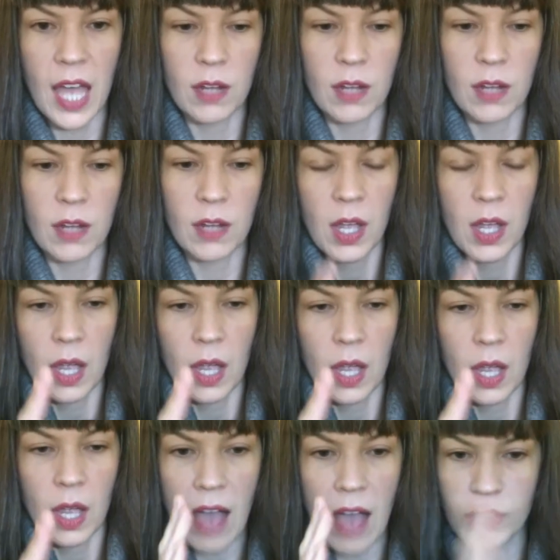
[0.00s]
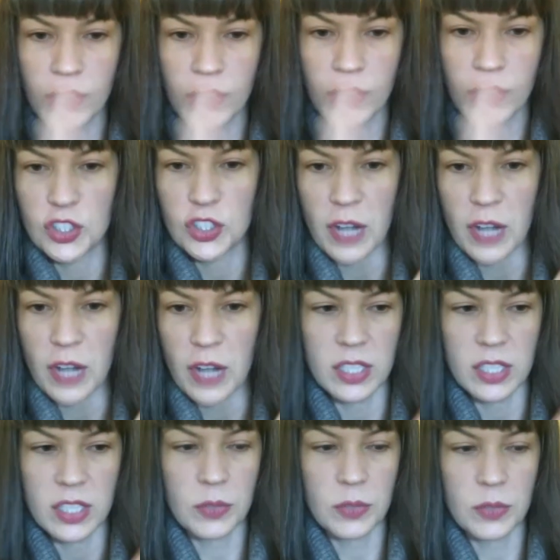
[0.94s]
kind of have little
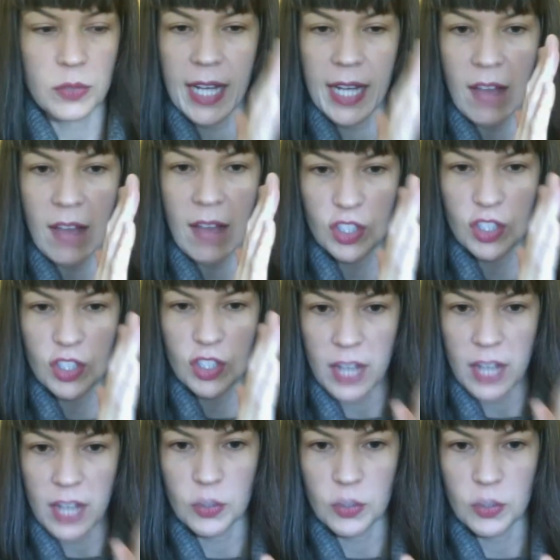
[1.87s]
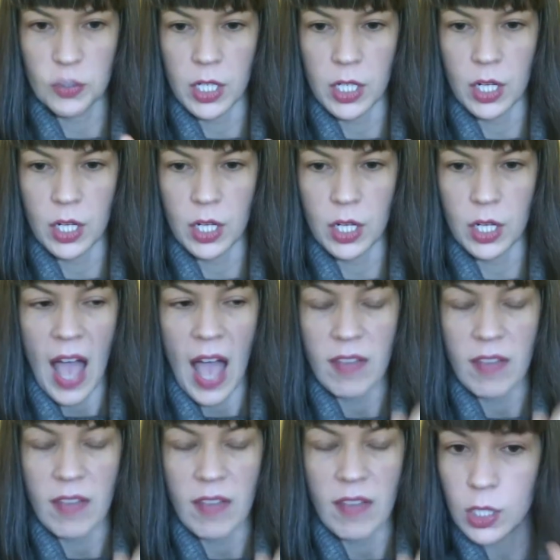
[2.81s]
stretches, right? Like have a stretch where you're
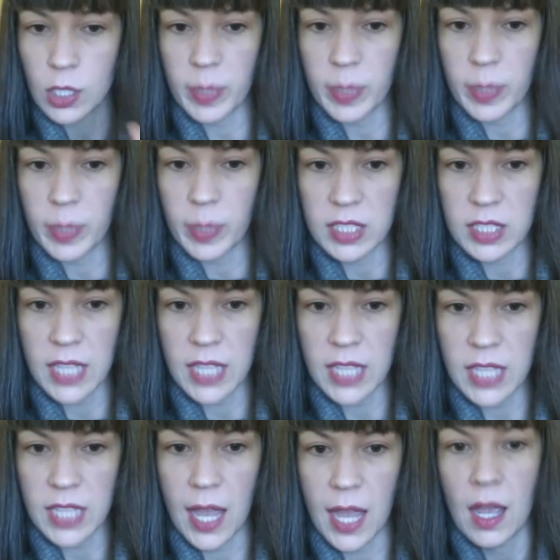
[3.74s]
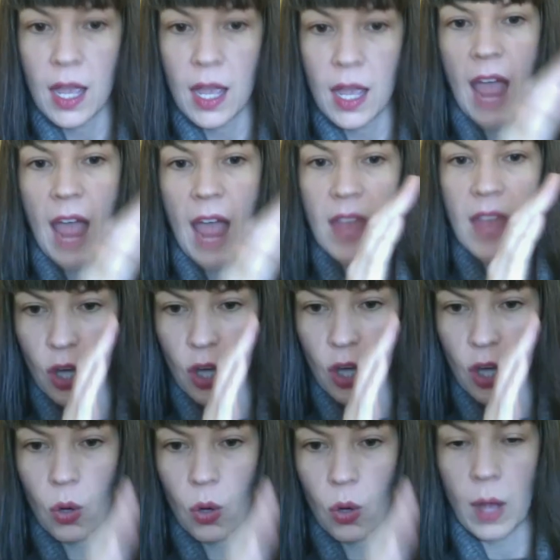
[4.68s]
having a little bit every day, and
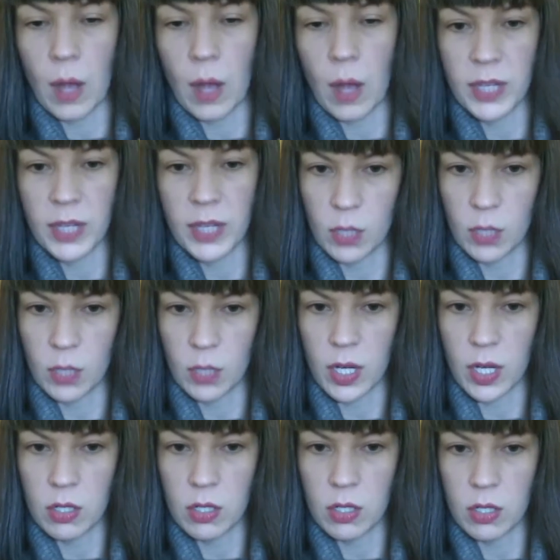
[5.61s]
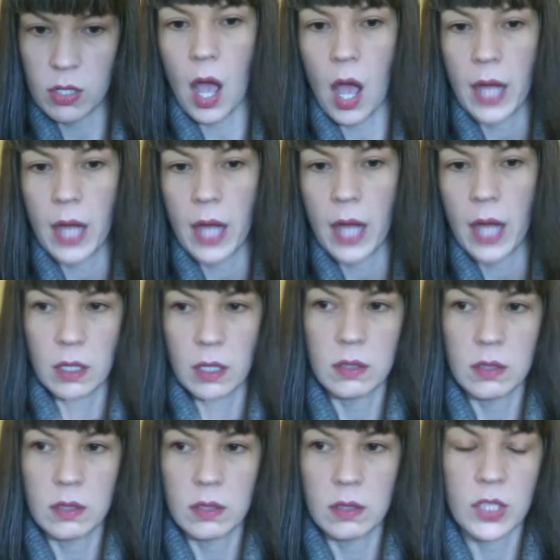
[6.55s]
then go a period where you're not,
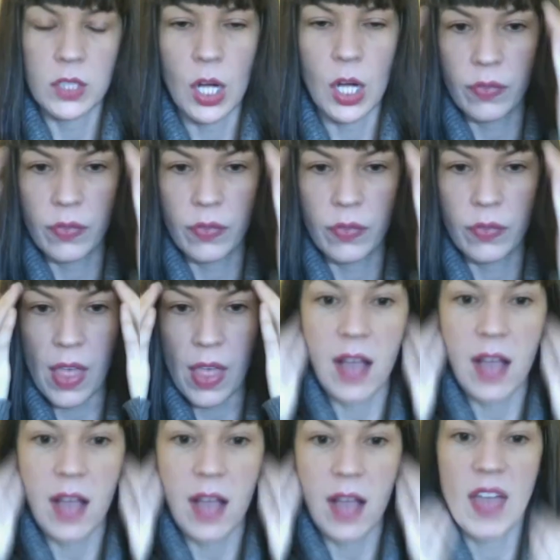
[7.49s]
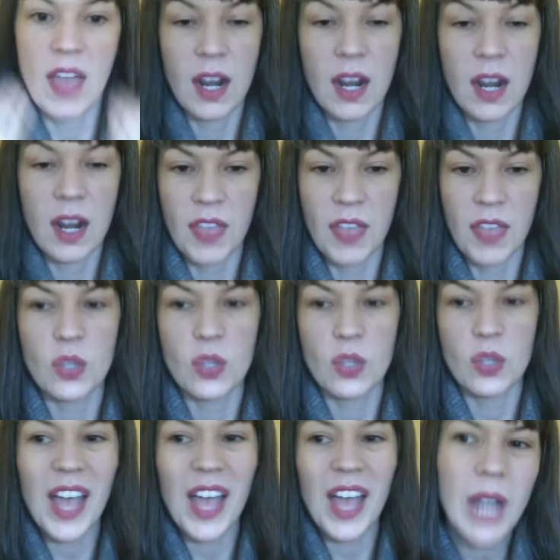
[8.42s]
you know, th that, that kind of thing.
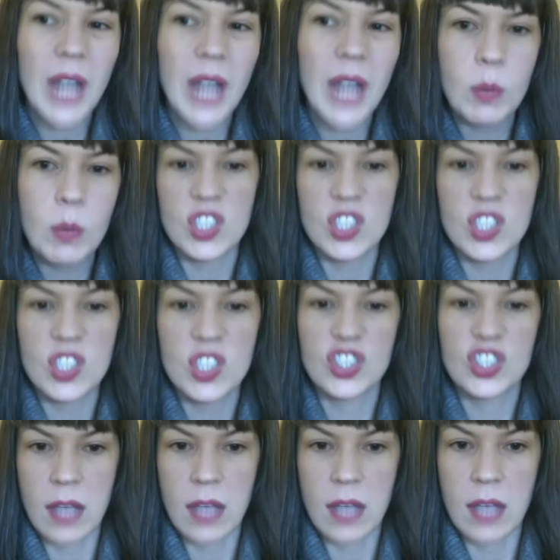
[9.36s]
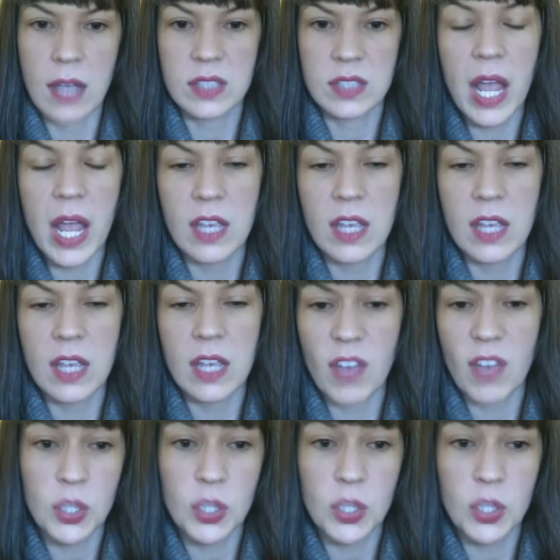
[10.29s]
So that's what I would suggest. I'm not,
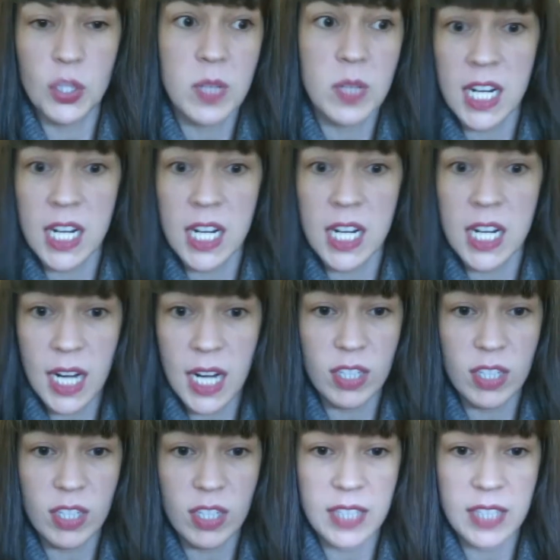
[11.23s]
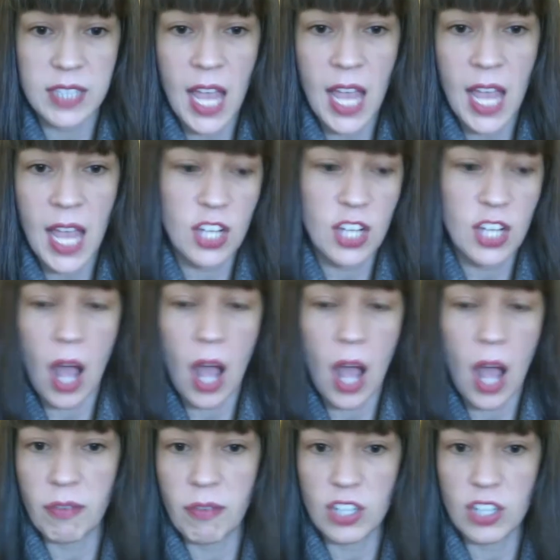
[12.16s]
if, if you need it every day and you're
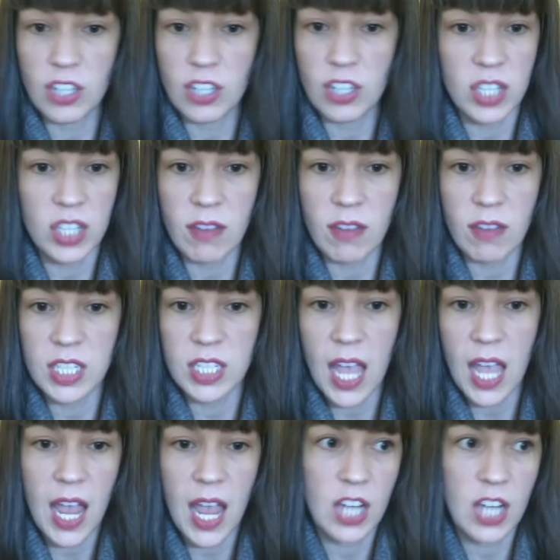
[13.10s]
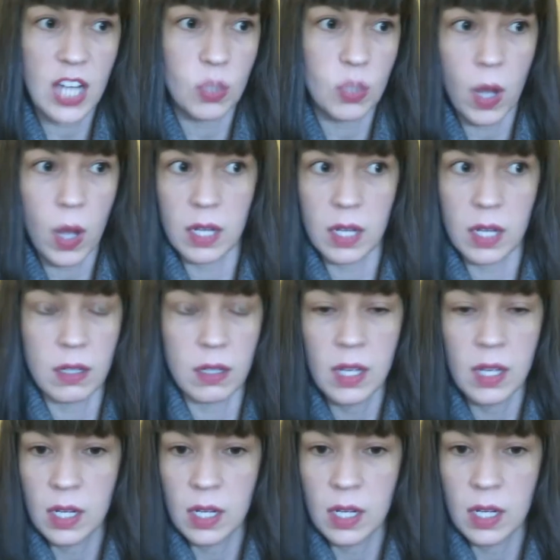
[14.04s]
not functioning every day and you want
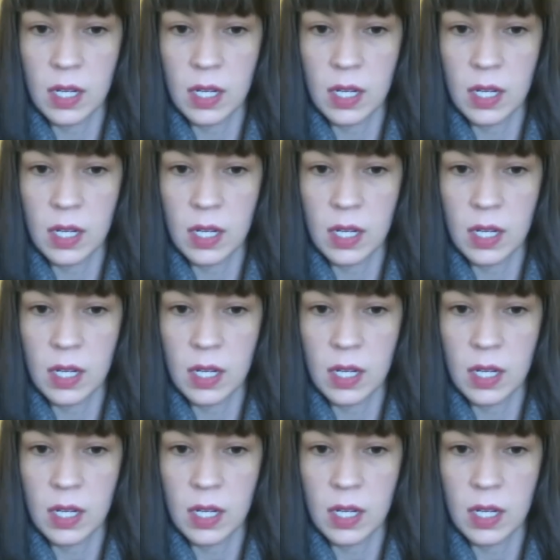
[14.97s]
to